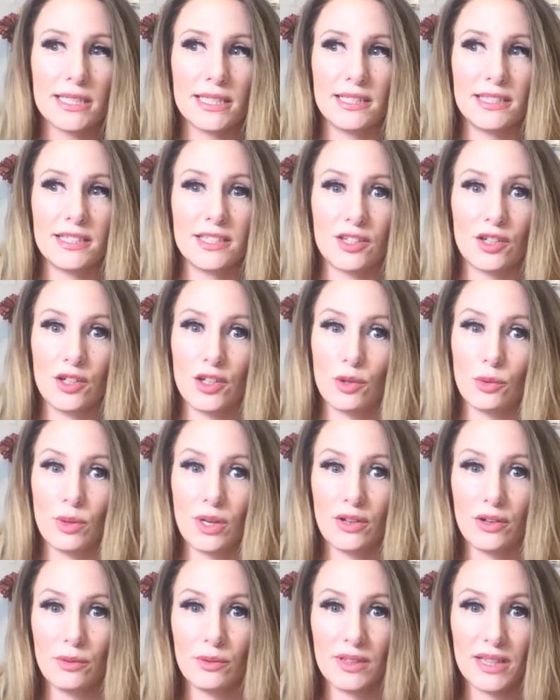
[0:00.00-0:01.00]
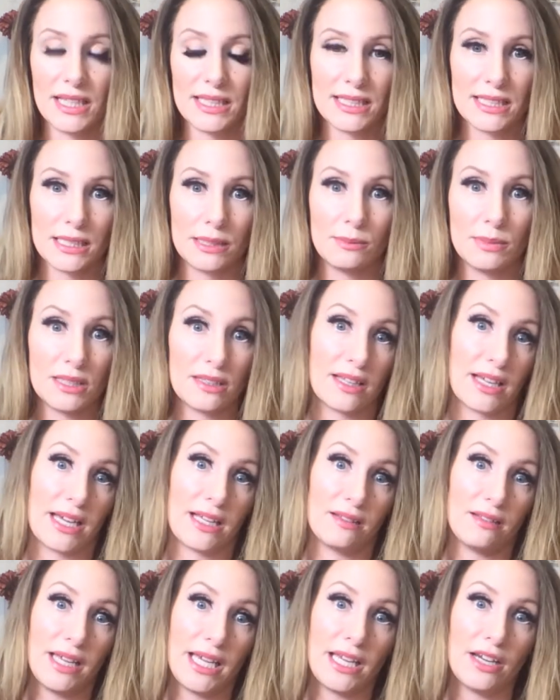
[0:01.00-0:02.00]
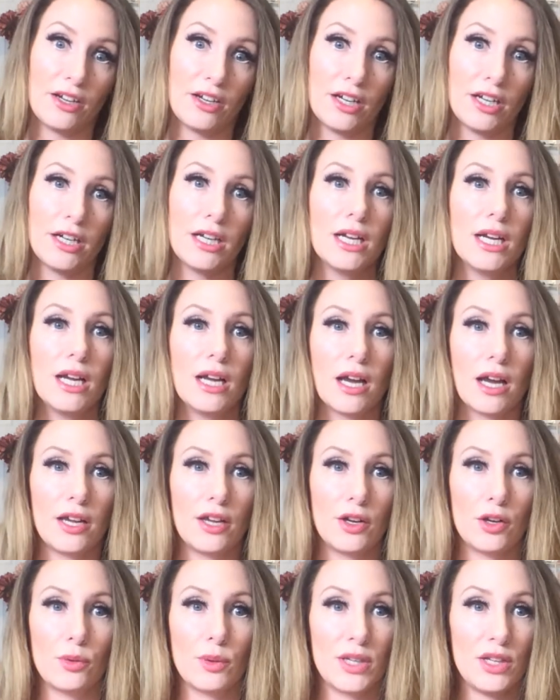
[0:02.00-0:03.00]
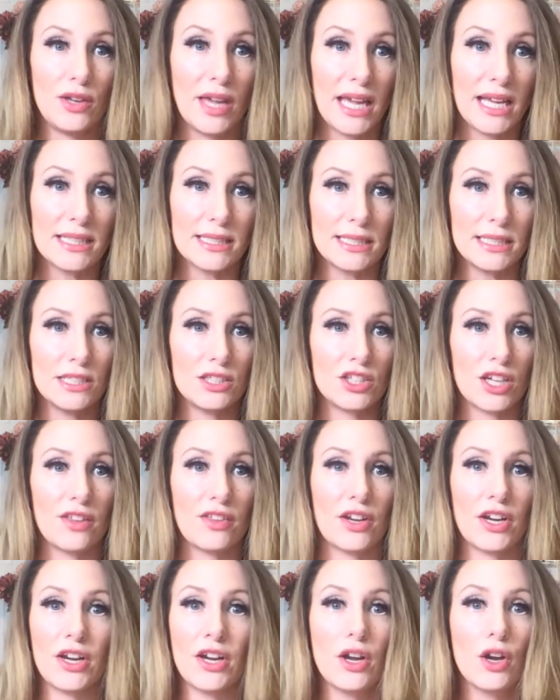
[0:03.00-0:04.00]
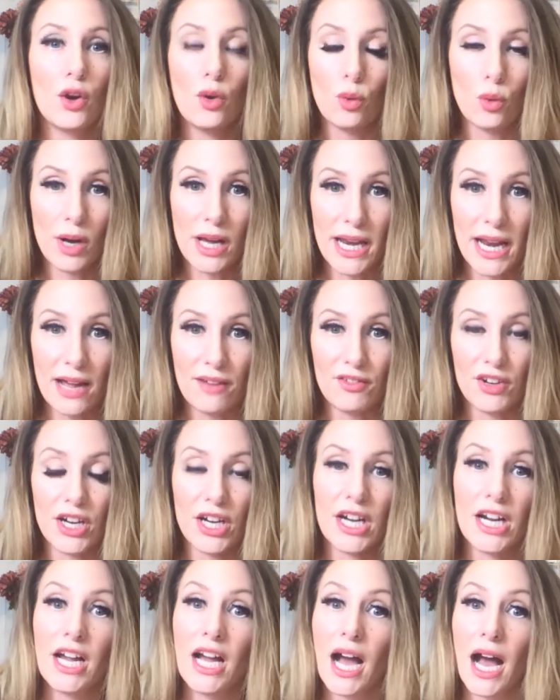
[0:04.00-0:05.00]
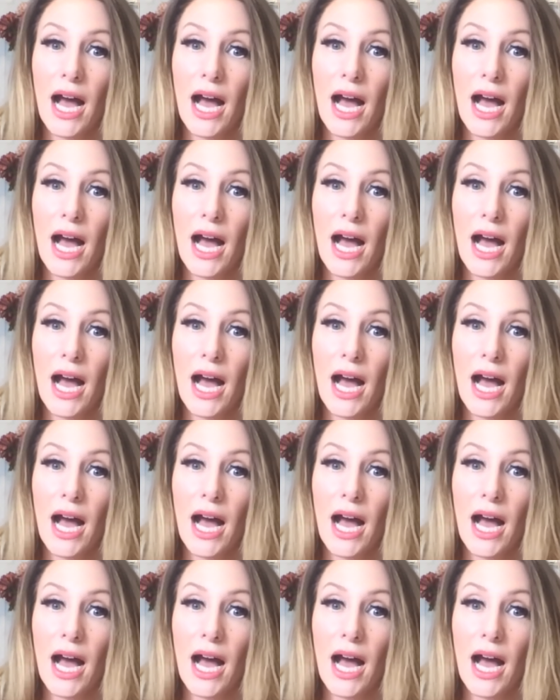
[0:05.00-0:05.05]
And so you're wondering what that's going to be like later, uh, you know, when you can see each other, whatever.